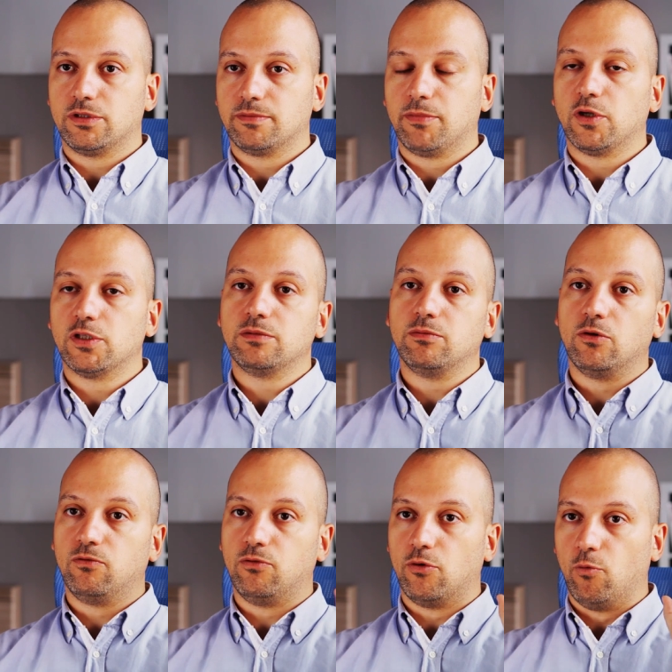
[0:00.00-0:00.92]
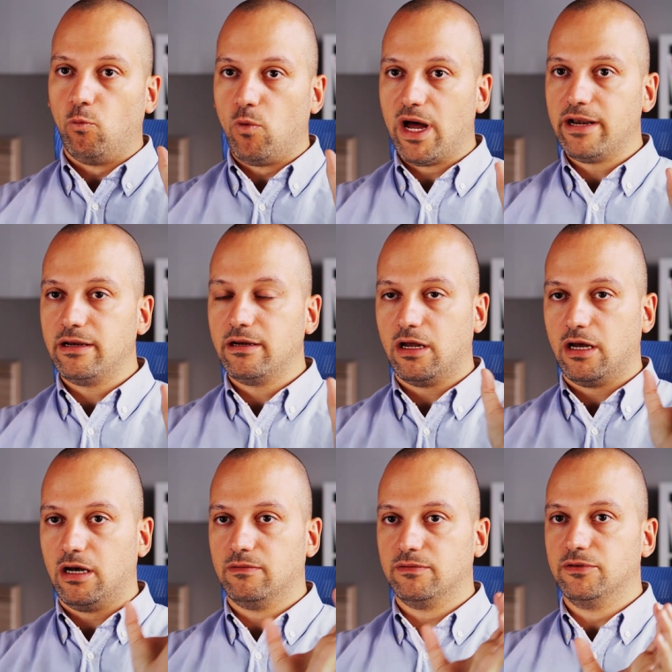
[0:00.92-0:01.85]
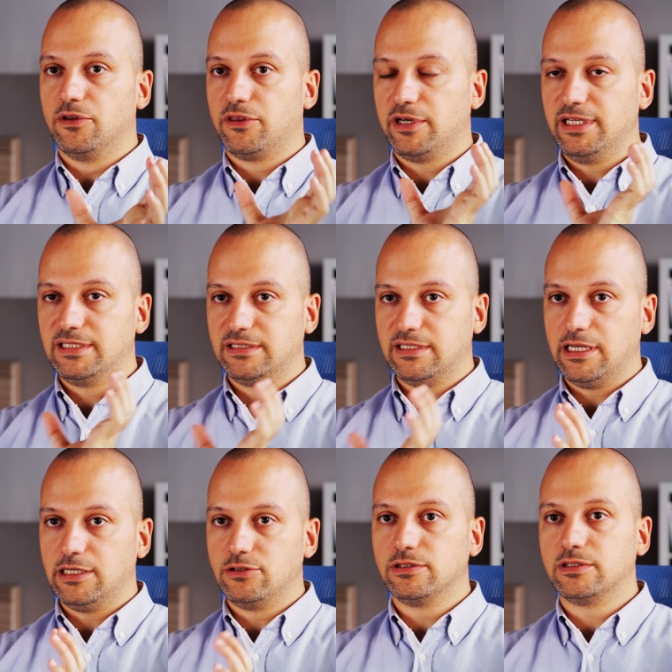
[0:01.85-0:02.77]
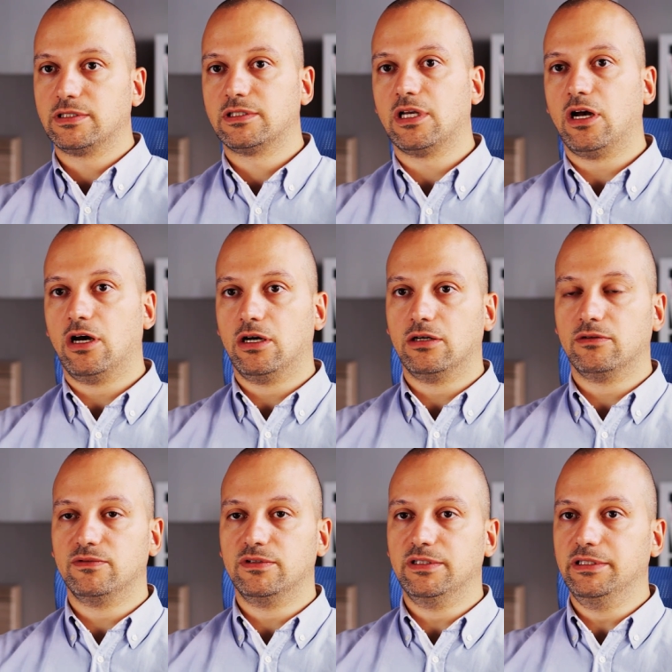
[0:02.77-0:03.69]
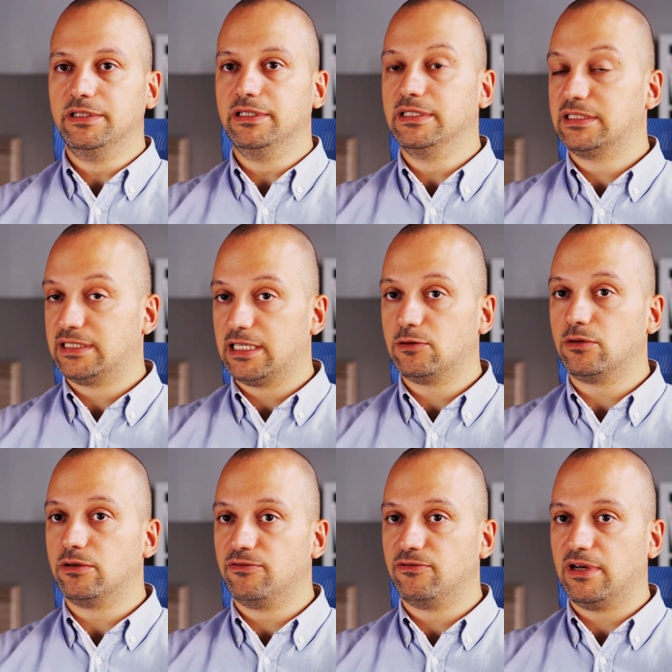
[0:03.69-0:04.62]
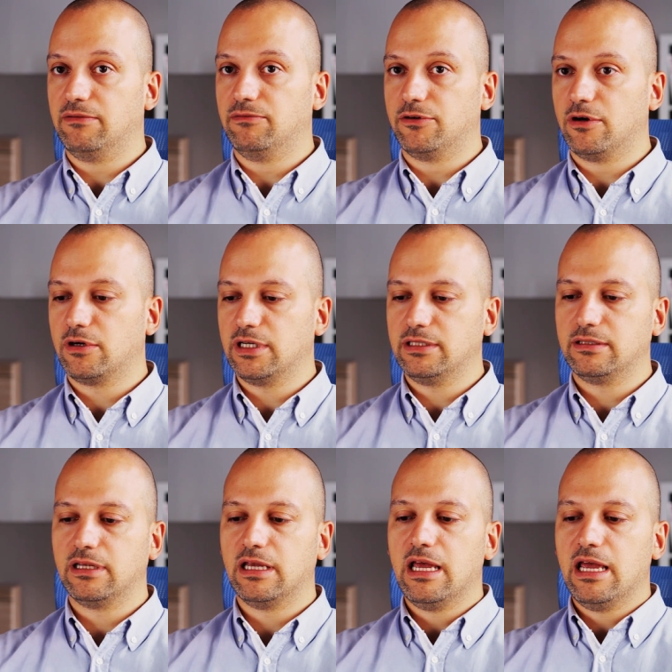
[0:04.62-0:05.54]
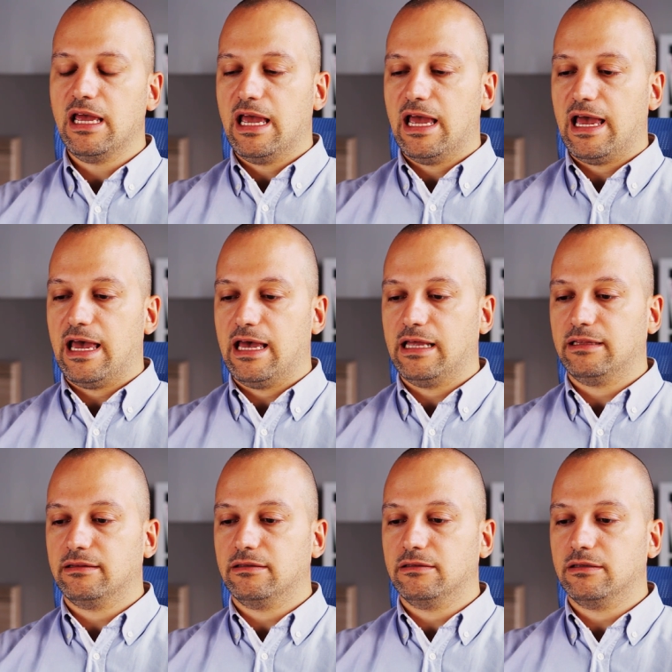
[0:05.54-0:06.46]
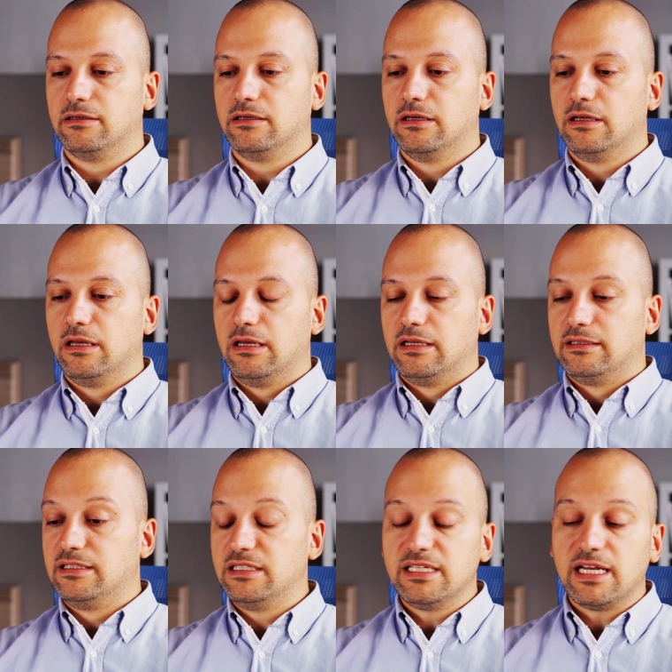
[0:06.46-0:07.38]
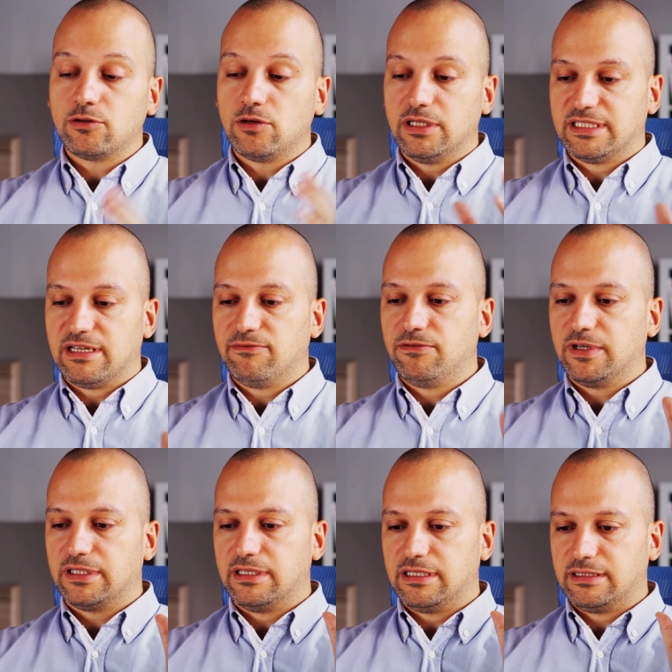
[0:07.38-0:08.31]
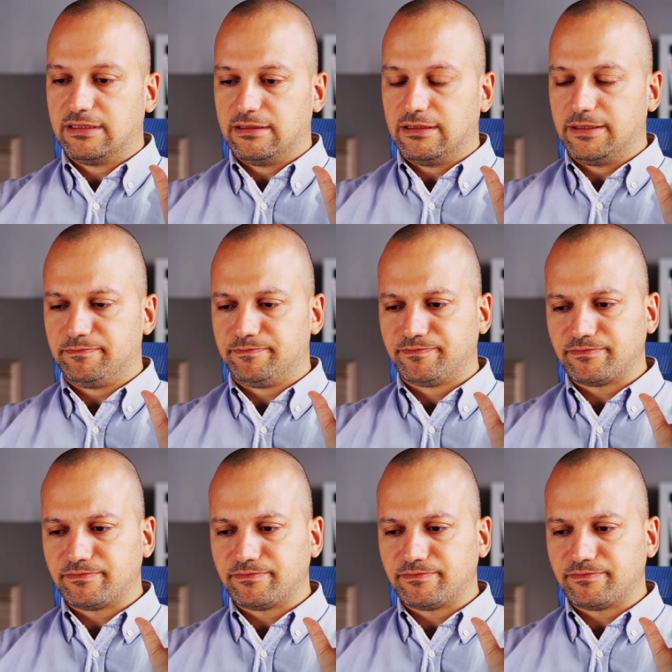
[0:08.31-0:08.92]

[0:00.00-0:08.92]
responsible for one of the three stages of the Saturn five rocket. And uh, this is actually something that uh,